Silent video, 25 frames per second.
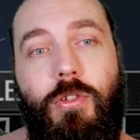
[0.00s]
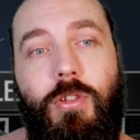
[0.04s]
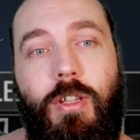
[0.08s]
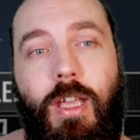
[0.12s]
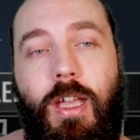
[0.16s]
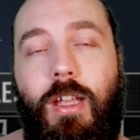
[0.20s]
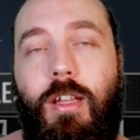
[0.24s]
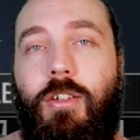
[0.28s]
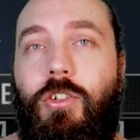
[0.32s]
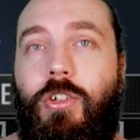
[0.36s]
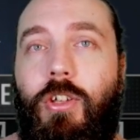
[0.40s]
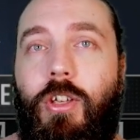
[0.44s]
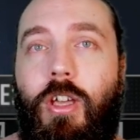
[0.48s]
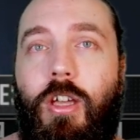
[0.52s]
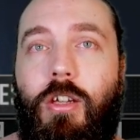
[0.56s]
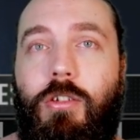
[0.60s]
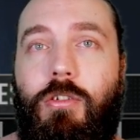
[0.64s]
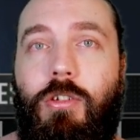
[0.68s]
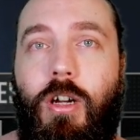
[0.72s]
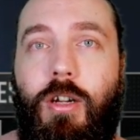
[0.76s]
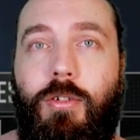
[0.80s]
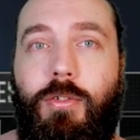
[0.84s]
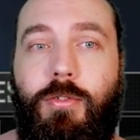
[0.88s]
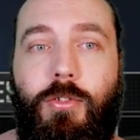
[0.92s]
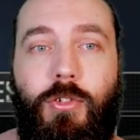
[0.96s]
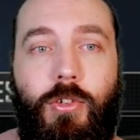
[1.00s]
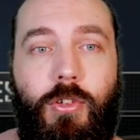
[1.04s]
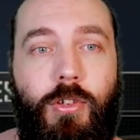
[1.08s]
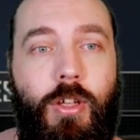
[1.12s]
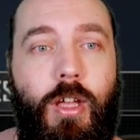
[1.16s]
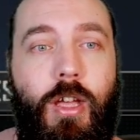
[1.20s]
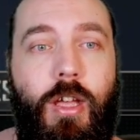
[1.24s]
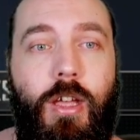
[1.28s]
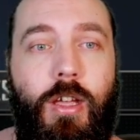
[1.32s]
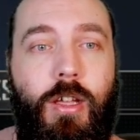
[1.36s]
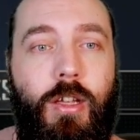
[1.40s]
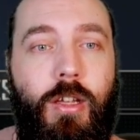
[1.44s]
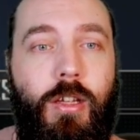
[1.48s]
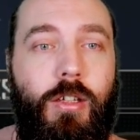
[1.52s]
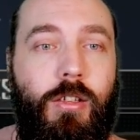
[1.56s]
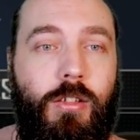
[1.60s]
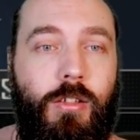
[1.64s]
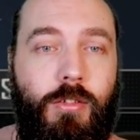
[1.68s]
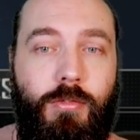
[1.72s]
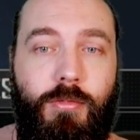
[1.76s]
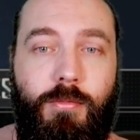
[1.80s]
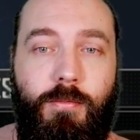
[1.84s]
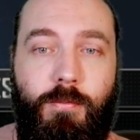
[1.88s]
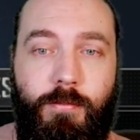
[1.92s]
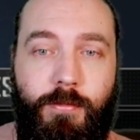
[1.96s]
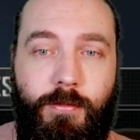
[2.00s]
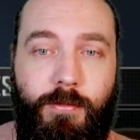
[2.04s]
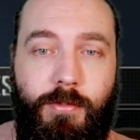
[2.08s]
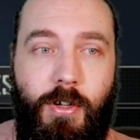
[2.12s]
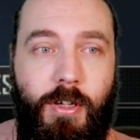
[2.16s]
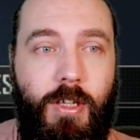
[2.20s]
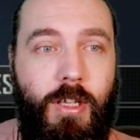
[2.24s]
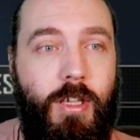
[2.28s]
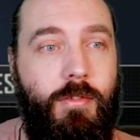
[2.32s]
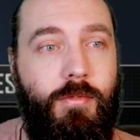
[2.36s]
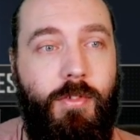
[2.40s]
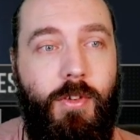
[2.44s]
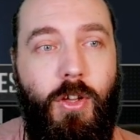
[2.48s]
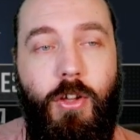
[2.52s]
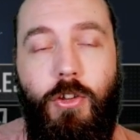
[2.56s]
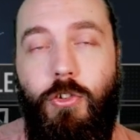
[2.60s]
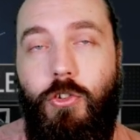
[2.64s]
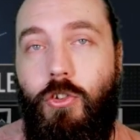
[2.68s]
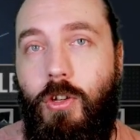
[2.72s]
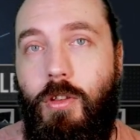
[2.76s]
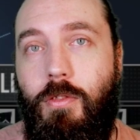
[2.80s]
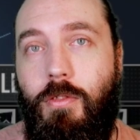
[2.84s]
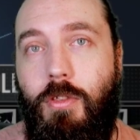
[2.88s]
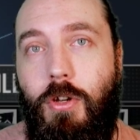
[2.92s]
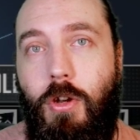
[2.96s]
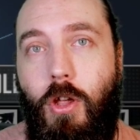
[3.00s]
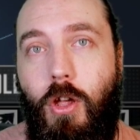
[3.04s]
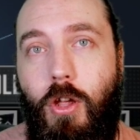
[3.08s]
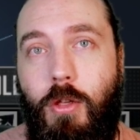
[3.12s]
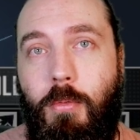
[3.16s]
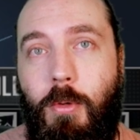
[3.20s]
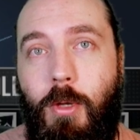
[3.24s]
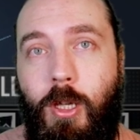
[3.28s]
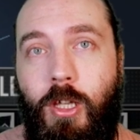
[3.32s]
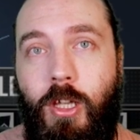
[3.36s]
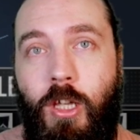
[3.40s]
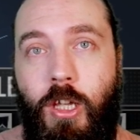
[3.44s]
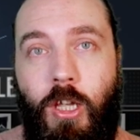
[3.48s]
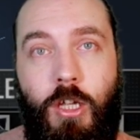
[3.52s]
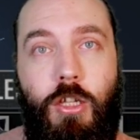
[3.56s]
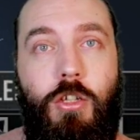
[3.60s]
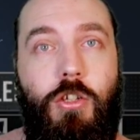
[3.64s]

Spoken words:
the anti-aircraft frigate version of the Noma.